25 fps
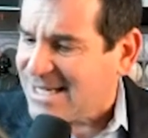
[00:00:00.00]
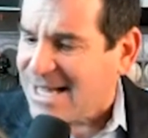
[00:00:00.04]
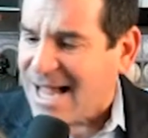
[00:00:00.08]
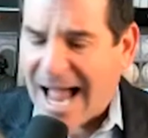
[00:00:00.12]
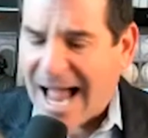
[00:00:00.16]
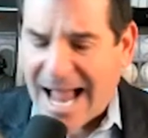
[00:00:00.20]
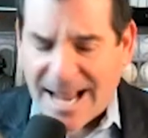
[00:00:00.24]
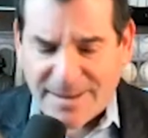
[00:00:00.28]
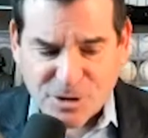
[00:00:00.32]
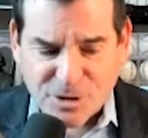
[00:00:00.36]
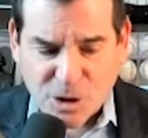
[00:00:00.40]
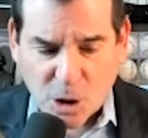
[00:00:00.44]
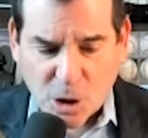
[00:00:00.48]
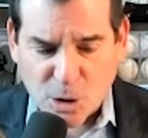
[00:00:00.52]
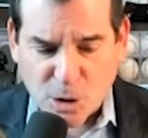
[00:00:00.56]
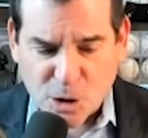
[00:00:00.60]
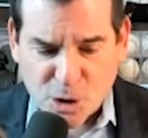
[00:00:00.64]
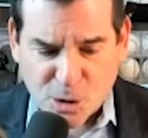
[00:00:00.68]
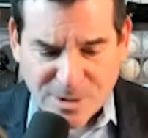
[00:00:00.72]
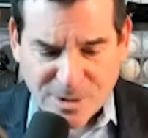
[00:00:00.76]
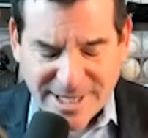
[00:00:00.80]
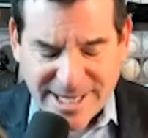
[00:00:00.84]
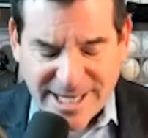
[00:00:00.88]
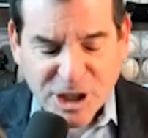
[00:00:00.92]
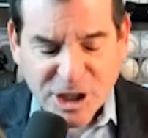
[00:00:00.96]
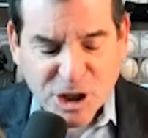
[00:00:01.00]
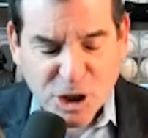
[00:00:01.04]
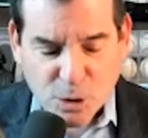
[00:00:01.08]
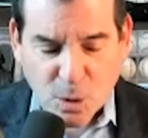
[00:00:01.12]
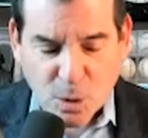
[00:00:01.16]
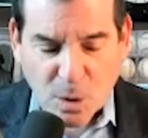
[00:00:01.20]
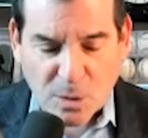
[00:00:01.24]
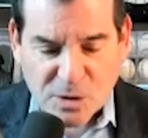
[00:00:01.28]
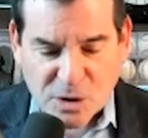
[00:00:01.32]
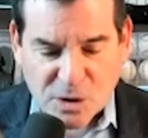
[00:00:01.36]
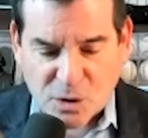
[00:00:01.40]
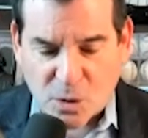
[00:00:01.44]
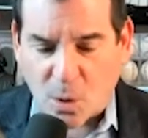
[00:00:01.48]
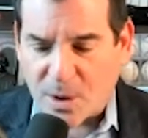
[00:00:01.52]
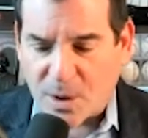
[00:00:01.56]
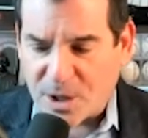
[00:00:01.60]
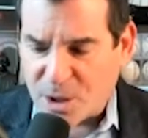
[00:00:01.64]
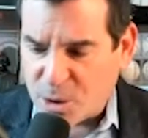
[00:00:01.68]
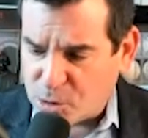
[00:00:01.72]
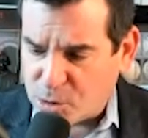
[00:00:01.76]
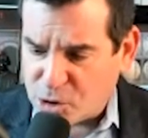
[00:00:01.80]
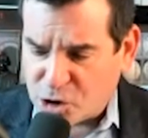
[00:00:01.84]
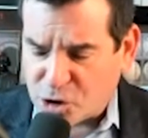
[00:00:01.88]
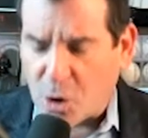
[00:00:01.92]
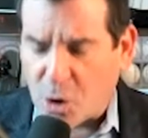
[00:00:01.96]
I've told you the Ichiro story,
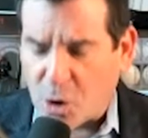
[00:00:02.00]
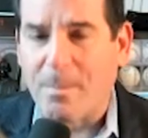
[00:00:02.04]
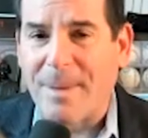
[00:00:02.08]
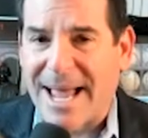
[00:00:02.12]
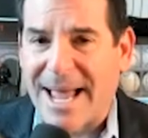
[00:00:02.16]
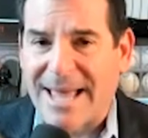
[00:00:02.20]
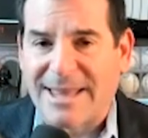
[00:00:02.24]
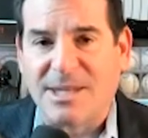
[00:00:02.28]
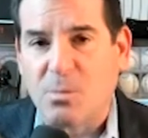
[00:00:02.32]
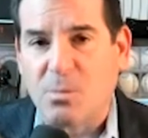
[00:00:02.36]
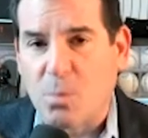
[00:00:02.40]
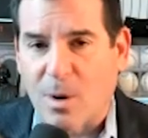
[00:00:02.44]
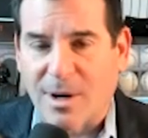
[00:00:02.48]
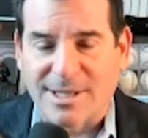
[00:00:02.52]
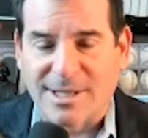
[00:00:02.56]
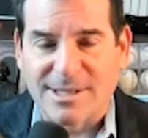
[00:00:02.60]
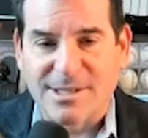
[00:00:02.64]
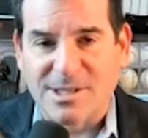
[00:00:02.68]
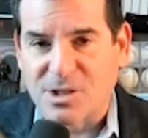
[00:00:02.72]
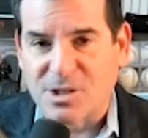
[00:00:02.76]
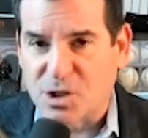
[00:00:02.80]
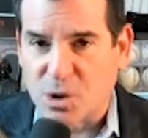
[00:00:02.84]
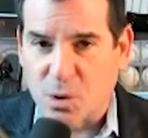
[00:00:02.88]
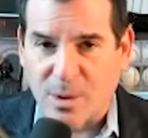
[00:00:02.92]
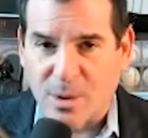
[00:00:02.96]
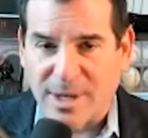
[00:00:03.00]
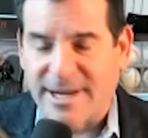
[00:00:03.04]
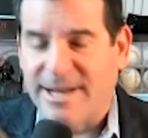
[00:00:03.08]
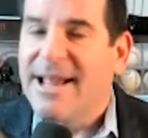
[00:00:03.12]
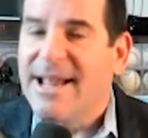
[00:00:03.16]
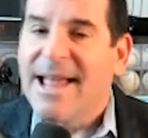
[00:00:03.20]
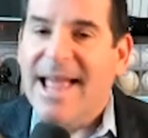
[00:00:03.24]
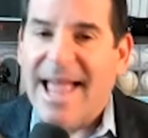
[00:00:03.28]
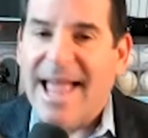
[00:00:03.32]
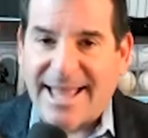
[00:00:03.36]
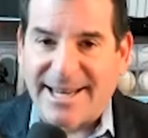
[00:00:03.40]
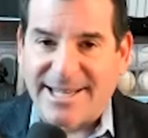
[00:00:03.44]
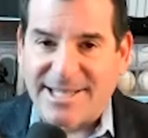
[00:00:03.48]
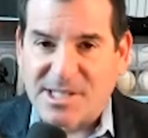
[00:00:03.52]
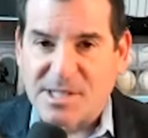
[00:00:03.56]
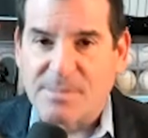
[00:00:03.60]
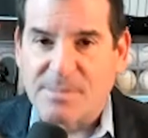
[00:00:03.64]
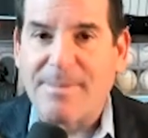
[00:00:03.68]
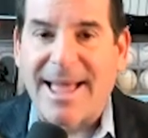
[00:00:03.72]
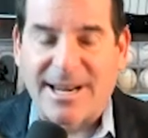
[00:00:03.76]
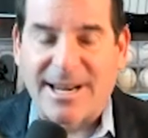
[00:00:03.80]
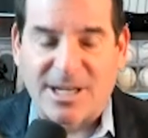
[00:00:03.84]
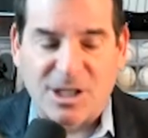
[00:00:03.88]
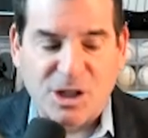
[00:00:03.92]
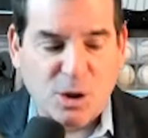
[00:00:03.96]
who so badly wanted to do it, and his
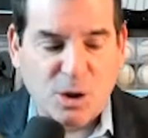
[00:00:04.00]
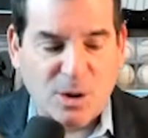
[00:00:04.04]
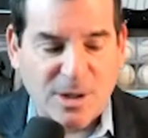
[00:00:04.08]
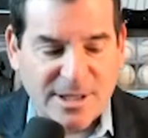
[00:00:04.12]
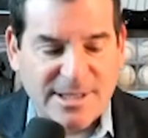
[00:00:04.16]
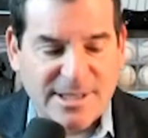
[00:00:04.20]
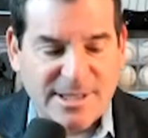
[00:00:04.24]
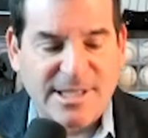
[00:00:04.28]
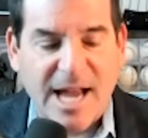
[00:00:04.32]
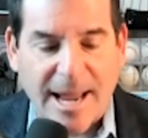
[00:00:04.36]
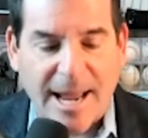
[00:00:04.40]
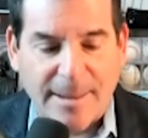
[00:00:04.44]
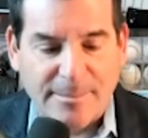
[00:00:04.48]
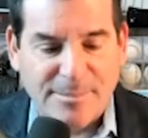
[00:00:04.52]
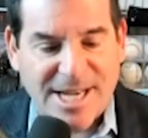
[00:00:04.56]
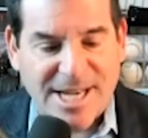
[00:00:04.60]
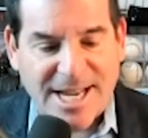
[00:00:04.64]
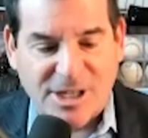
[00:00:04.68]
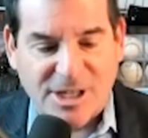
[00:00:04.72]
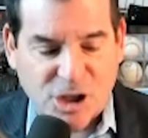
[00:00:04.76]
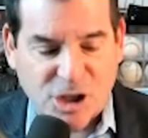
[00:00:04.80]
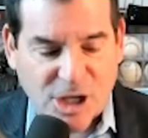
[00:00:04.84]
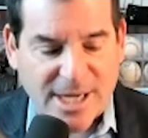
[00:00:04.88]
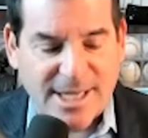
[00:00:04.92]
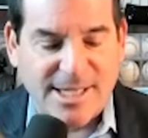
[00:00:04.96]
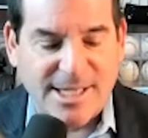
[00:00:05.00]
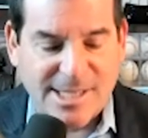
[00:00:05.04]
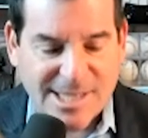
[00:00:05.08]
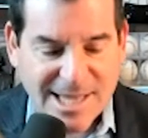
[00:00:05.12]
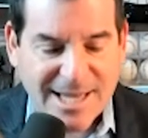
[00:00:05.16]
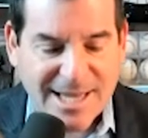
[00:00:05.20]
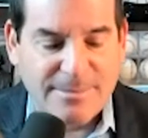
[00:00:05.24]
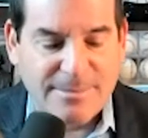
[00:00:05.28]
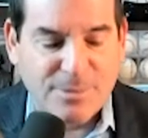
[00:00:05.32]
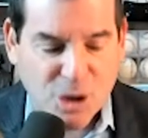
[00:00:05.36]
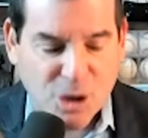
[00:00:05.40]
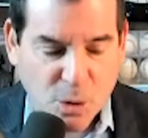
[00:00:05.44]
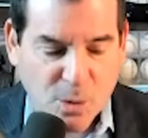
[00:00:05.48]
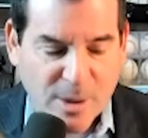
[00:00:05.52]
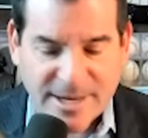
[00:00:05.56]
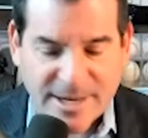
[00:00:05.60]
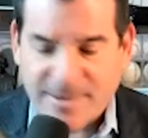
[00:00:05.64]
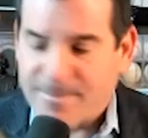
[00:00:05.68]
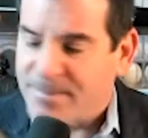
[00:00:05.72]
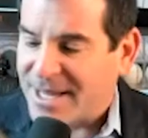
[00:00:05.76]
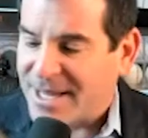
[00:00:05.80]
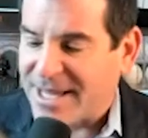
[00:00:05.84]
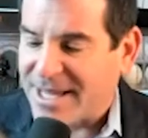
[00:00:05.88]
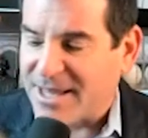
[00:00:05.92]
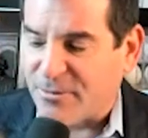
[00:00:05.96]
manager at the time, Dan Jennings, let him do it
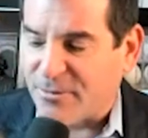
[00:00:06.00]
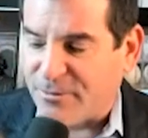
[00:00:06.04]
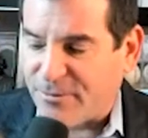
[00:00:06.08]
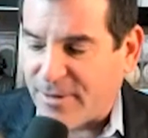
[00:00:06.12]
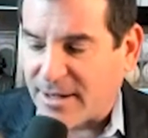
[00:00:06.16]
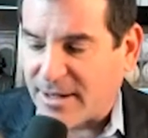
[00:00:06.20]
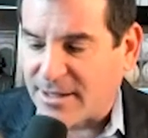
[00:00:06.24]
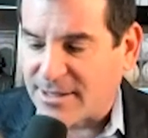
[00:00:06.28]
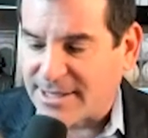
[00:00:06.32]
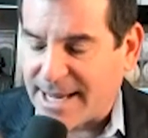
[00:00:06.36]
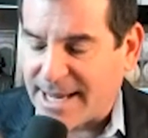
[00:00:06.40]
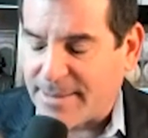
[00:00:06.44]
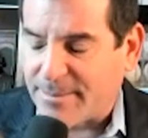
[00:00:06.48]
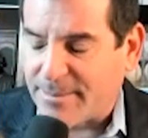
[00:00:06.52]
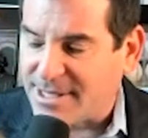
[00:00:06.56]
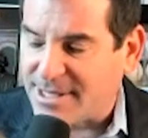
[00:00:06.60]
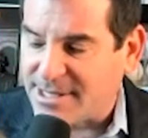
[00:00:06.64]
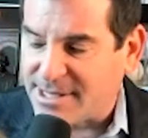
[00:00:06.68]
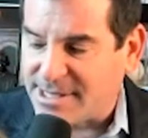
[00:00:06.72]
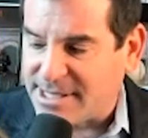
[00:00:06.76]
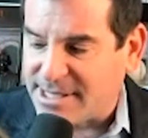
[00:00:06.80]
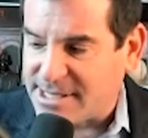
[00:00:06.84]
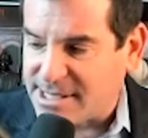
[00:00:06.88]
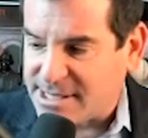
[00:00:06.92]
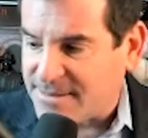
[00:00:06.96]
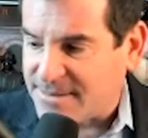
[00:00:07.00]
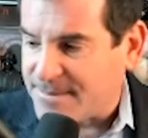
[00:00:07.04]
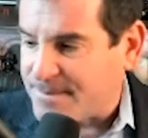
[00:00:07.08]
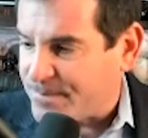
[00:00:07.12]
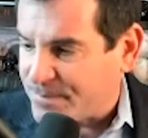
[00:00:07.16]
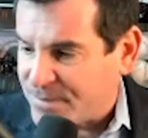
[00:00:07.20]
in the final game of the season.